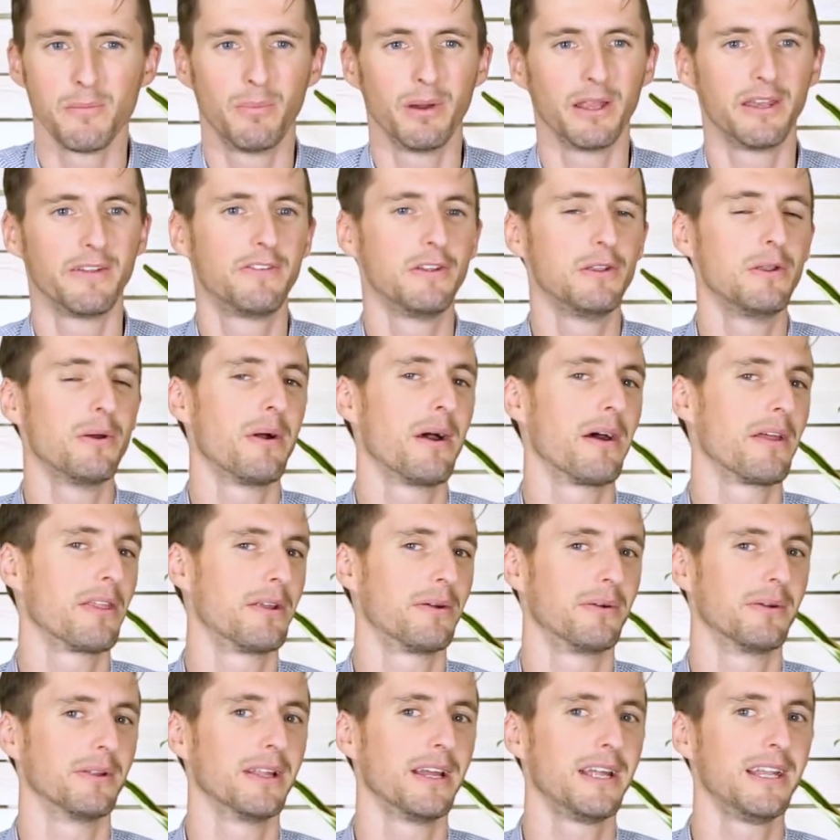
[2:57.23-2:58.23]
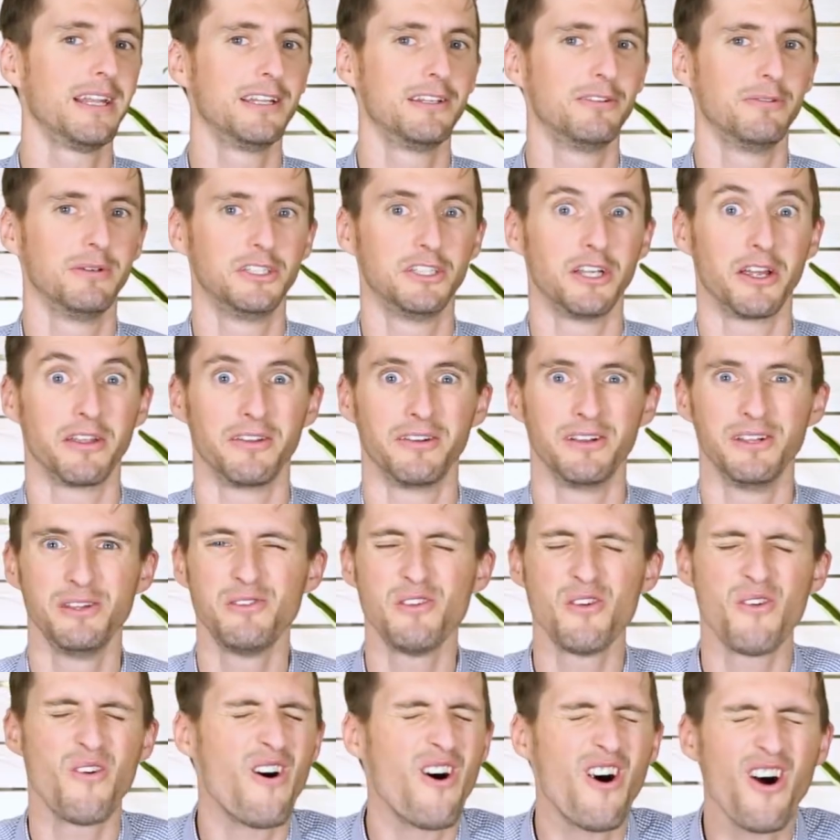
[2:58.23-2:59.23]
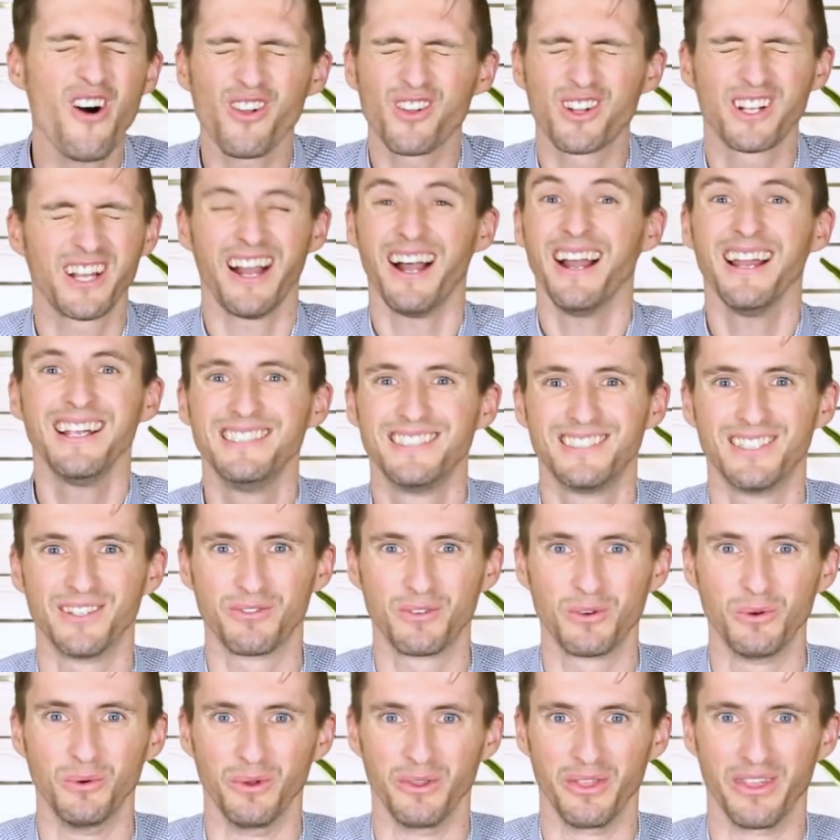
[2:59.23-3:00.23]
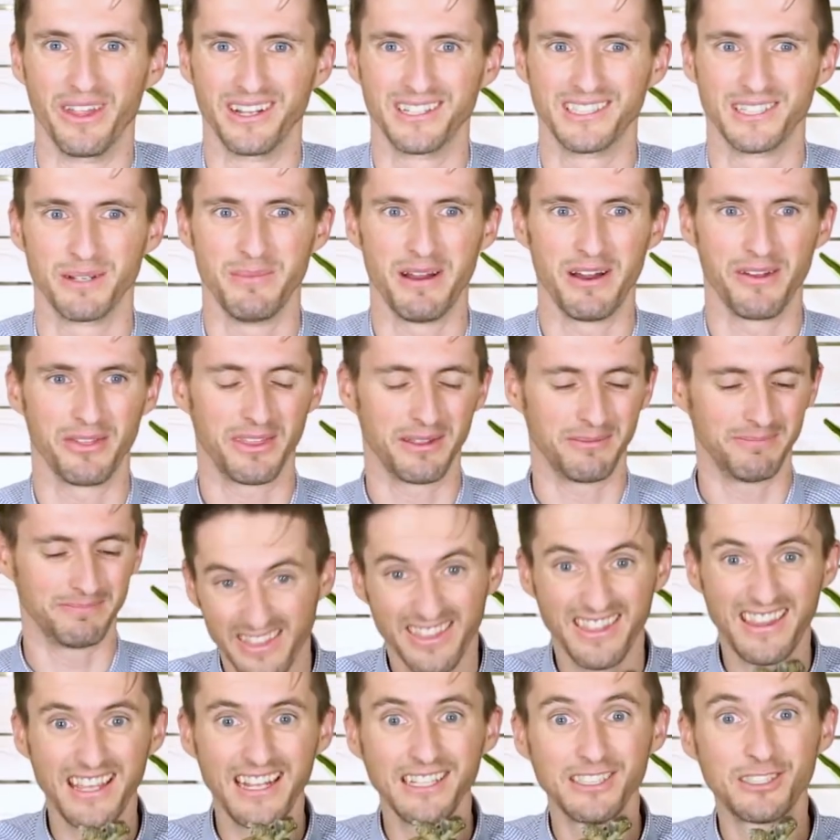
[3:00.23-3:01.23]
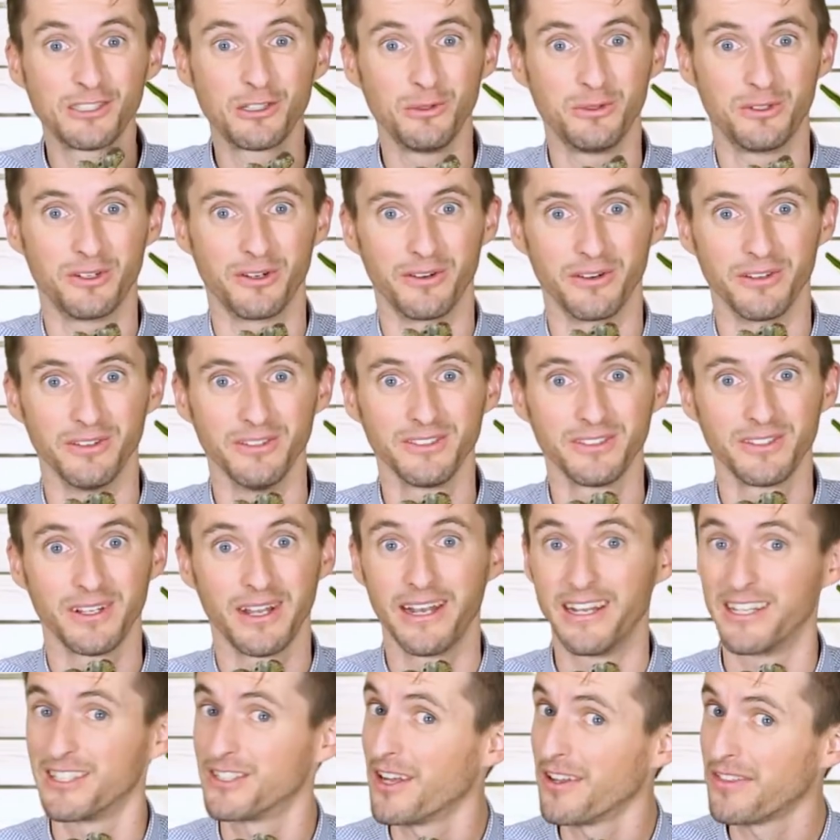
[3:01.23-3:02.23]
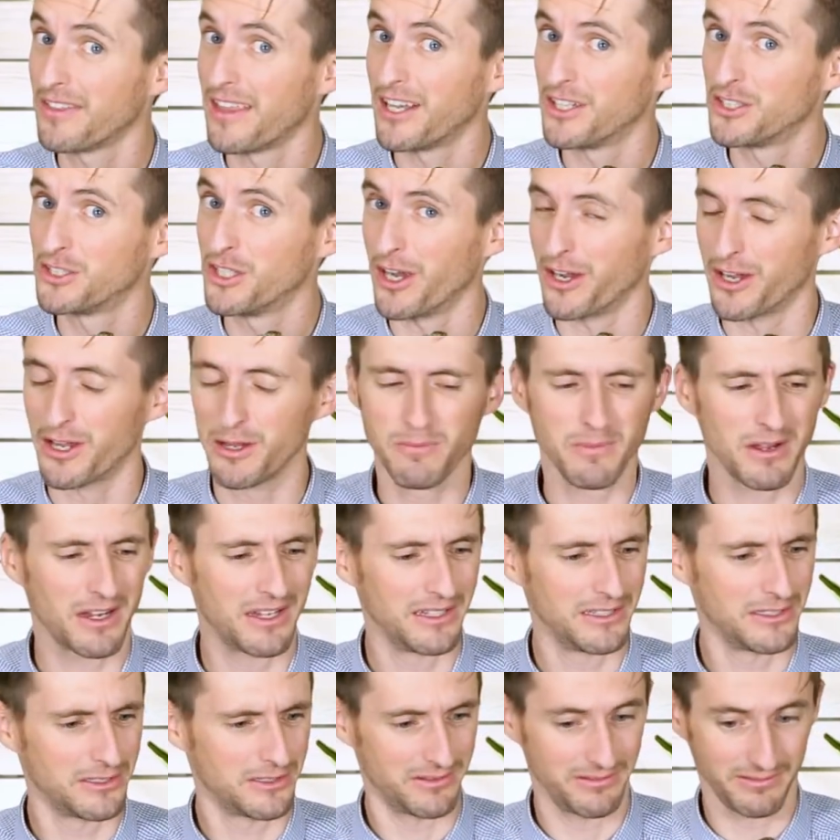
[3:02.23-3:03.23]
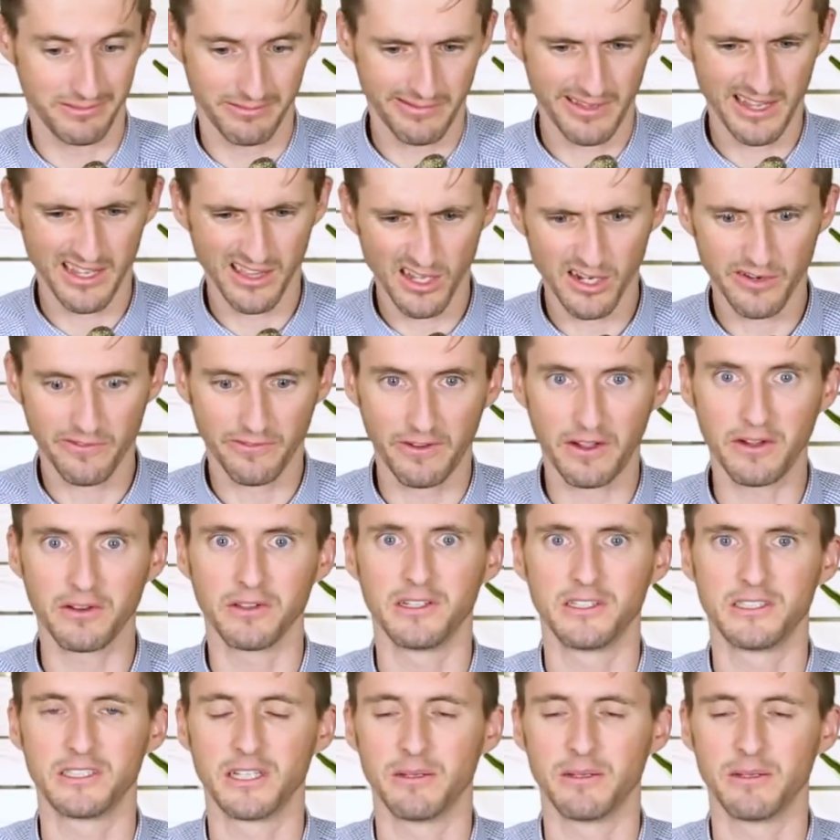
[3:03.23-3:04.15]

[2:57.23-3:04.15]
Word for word: But if you know how they're related to each other, you know all kinds of cool things about them. These two turtles, and it's not that shocking because they look fairly